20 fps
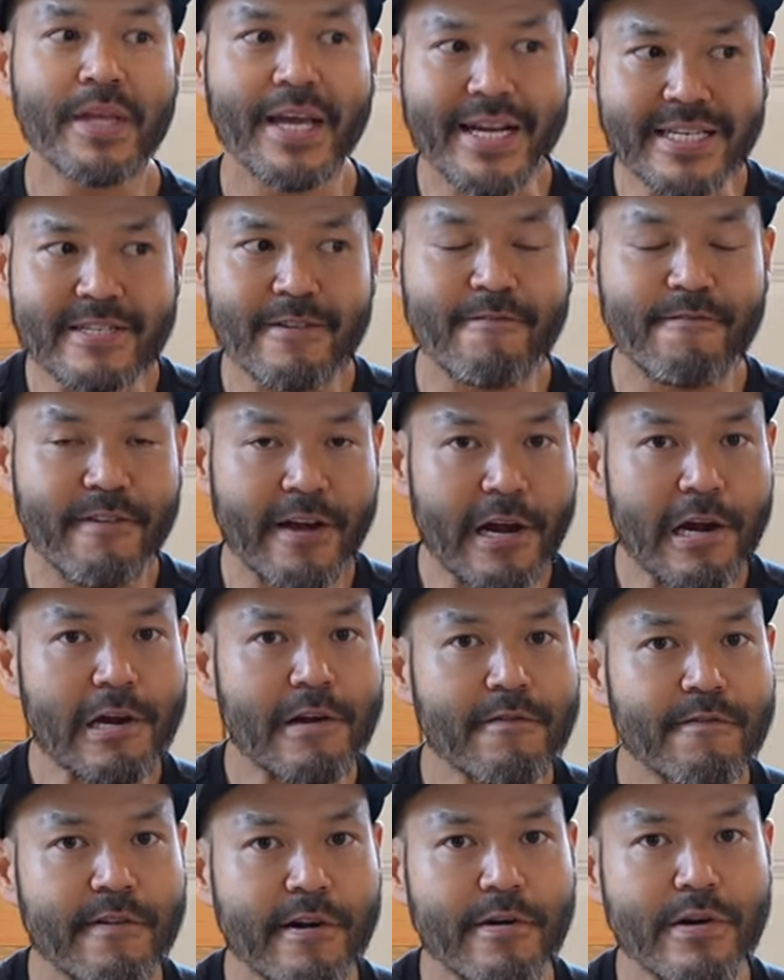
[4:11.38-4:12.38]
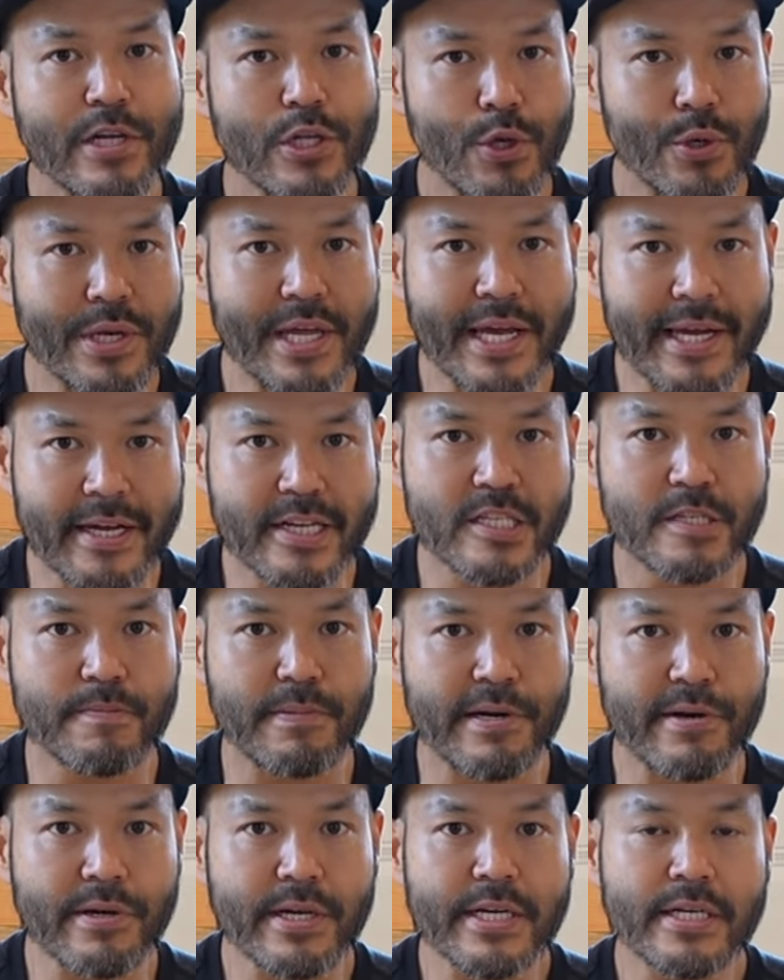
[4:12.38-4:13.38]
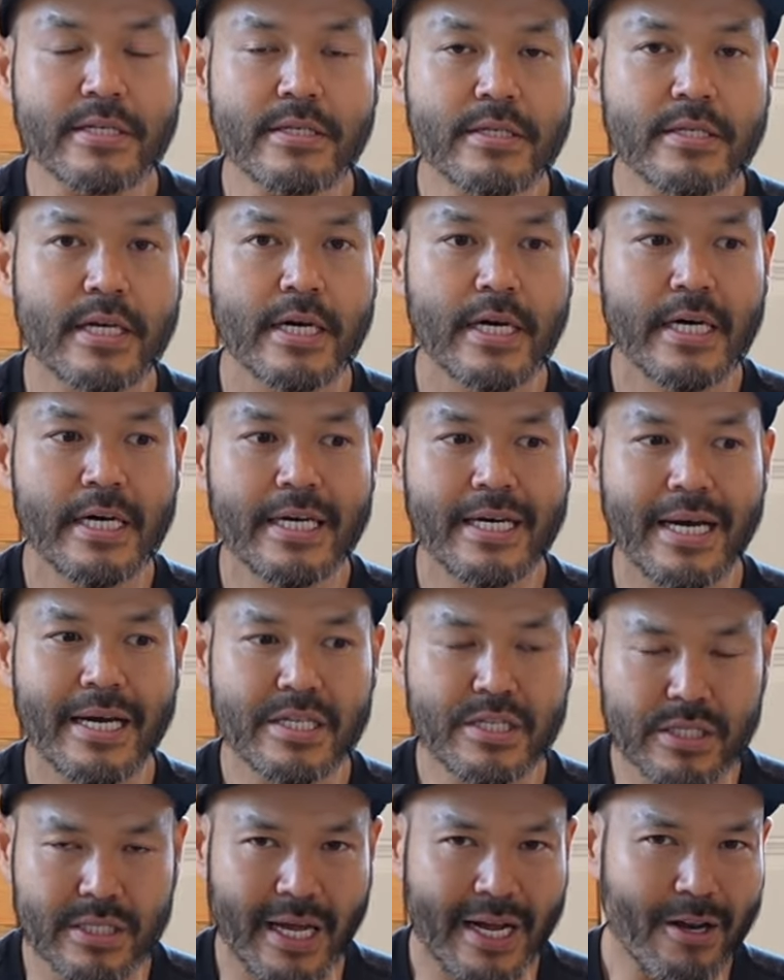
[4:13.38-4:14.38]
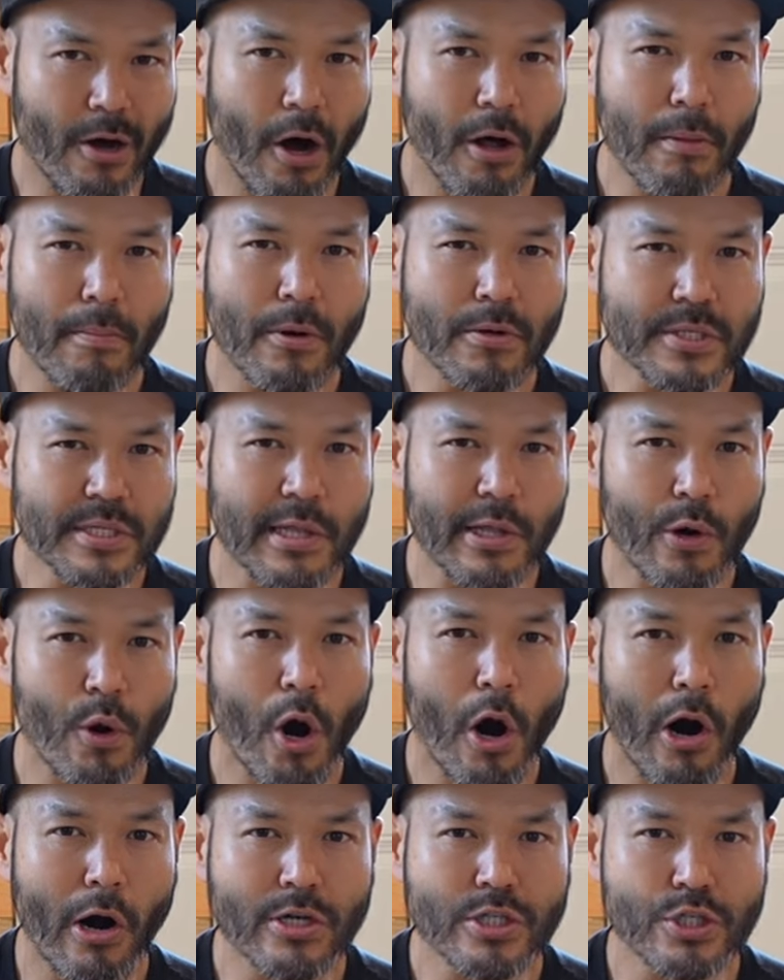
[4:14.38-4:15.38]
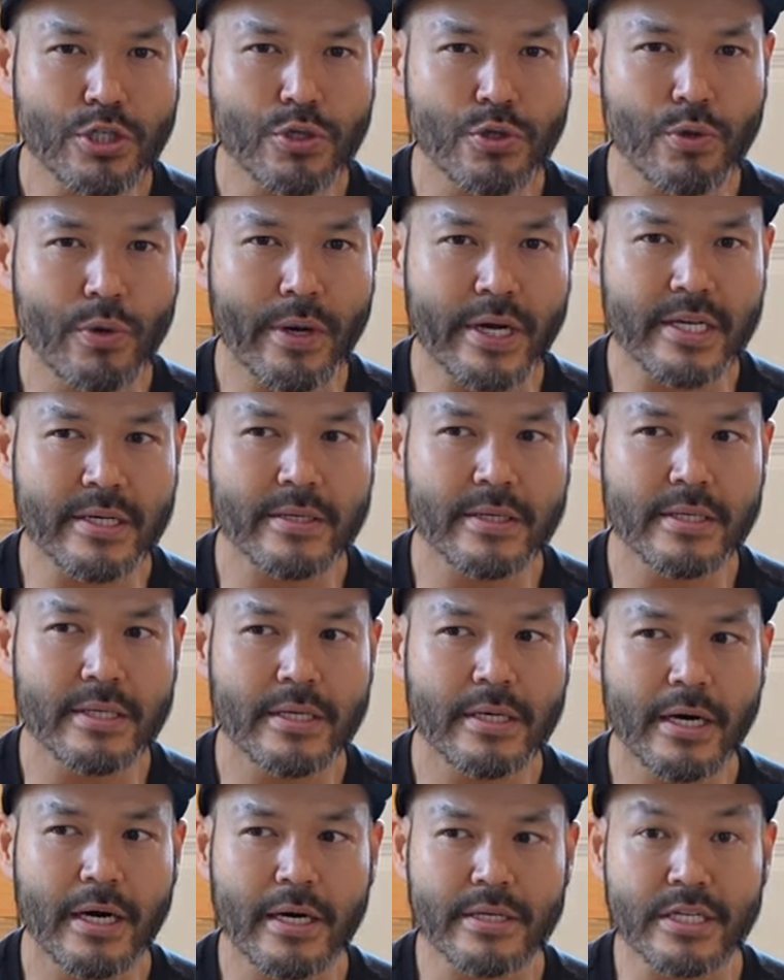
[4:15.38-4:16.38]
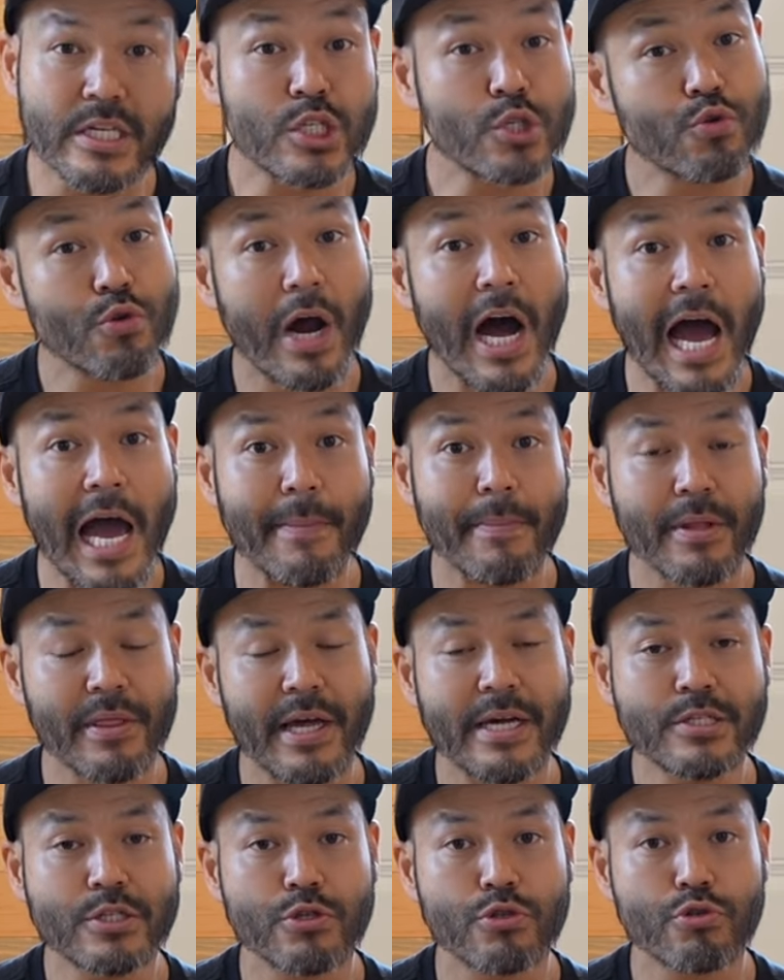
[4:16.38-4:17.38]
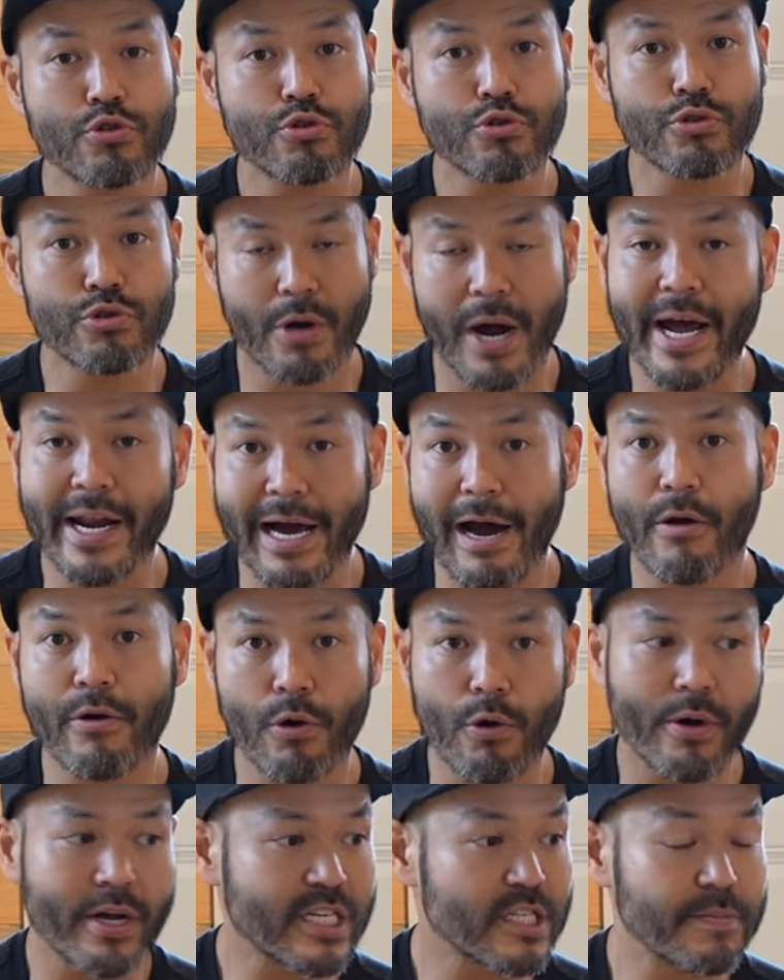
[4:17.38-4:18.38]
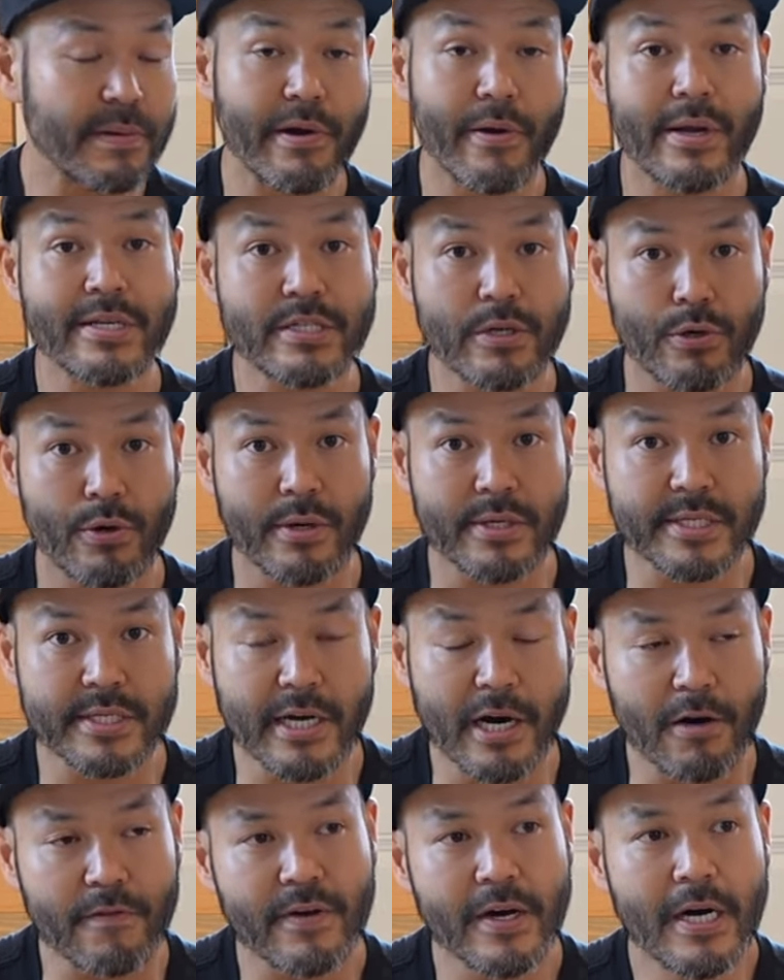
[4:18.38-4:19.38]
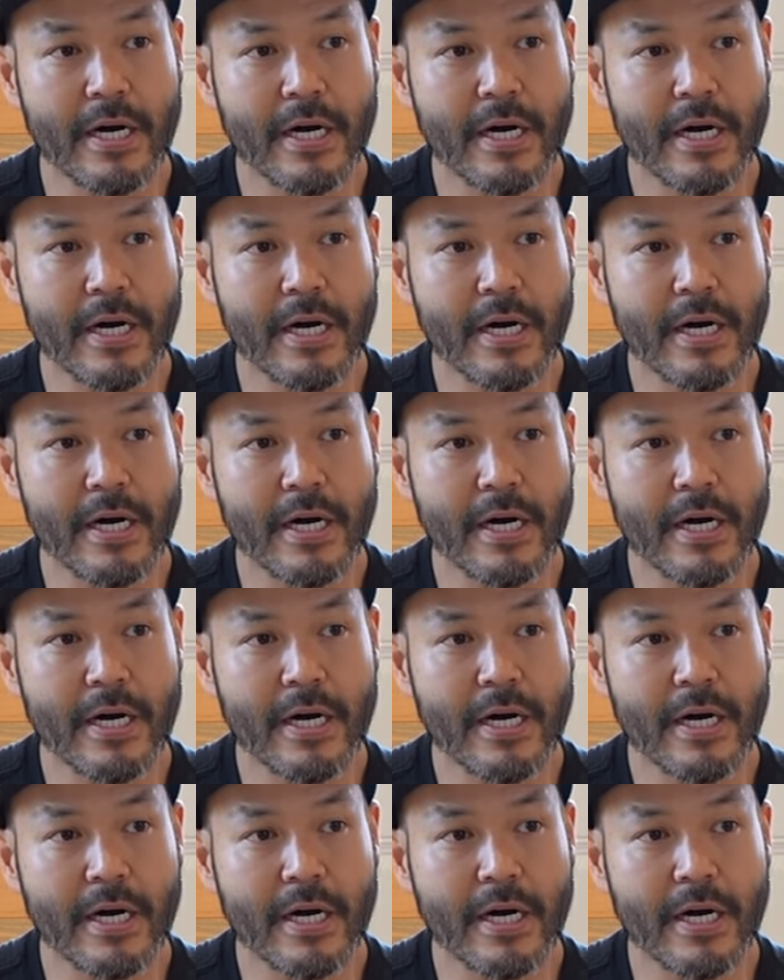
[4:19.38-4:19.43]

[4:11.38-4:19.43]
It's a very, very unique experience. It's almost a little hard to uh, describe unless you try it out or experience it yourself.